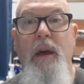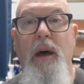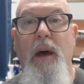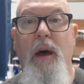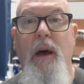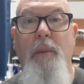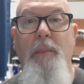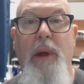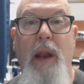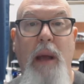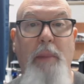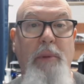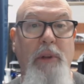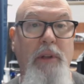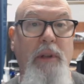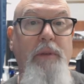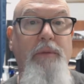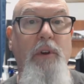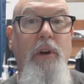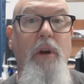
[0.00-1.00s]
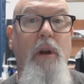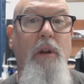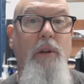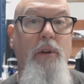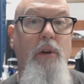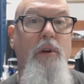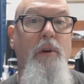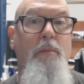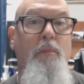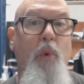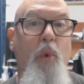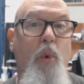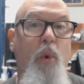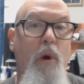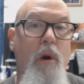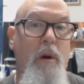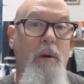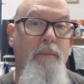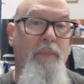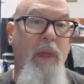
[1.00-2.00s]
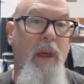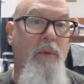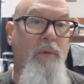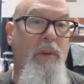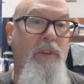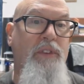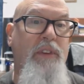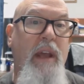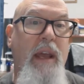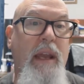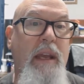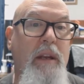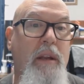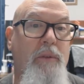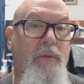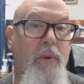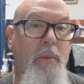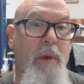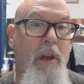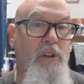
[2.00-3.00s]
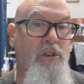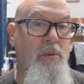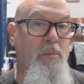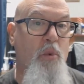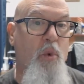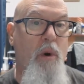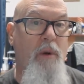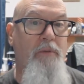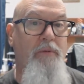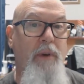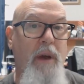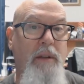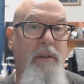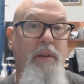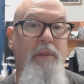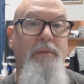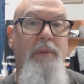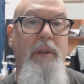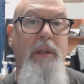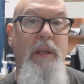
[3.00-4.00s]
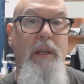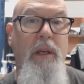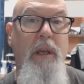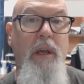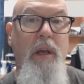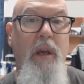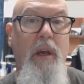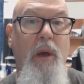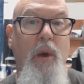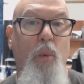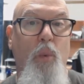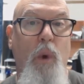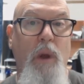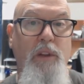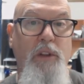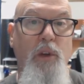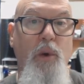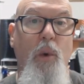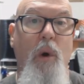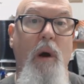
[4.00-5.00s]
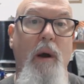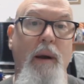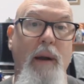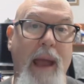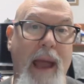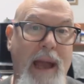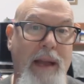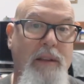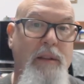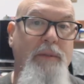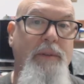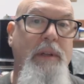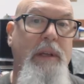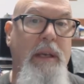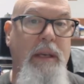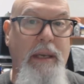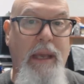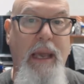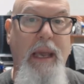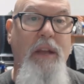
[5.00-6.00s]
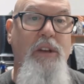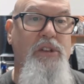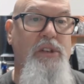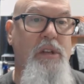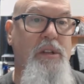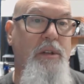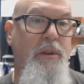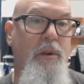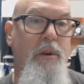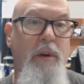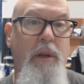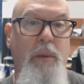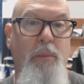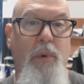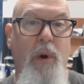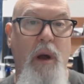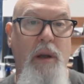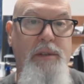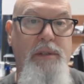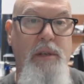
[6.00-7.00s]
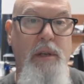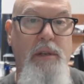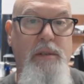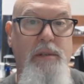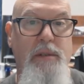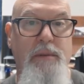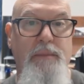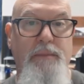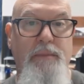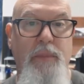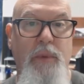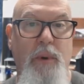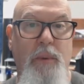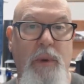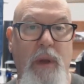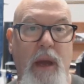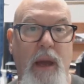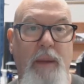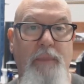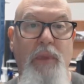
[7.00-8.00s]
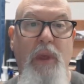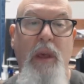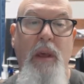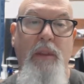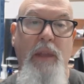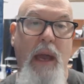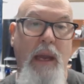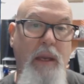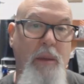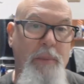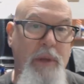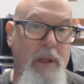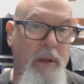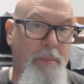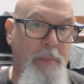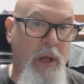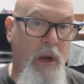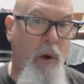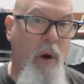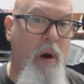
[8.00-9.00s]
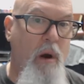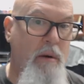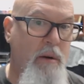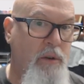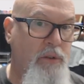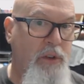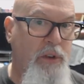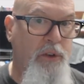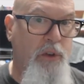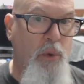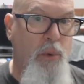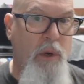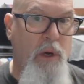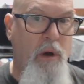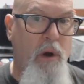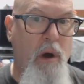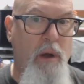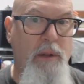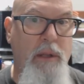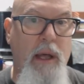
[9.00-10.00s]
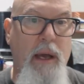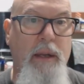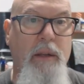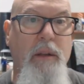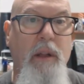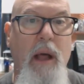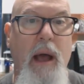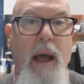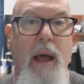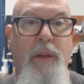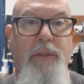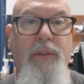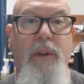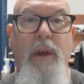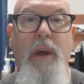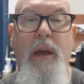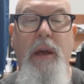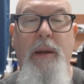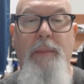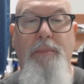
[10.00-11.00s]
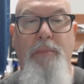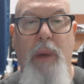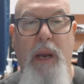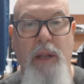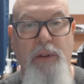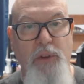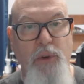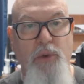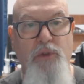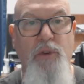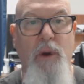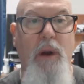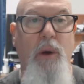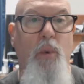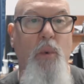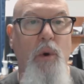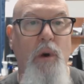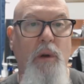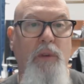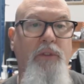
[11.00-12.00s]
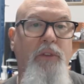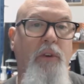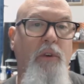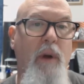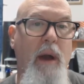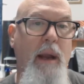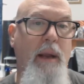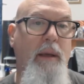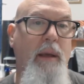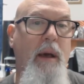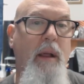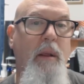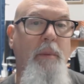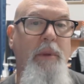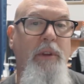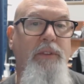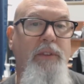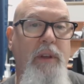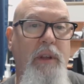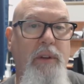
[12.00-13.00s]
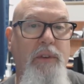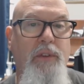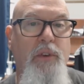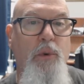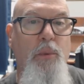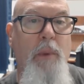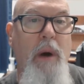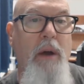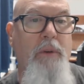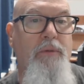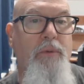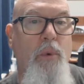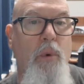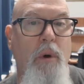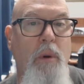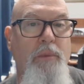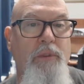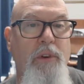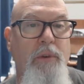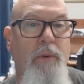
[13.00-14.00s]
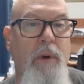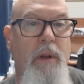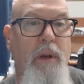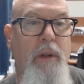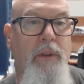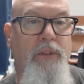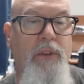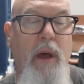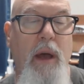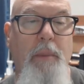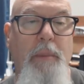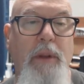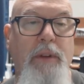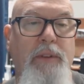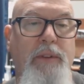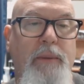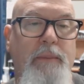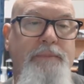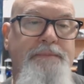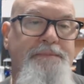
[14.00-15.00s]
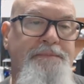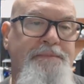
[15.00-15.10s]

But I believe you're going to learn more and retain information more effectively when you are actively engaged in the learning process. Okay, that can be a bit harder to do in an online class, but I do try to work Socratic elements into my forums and written assignments.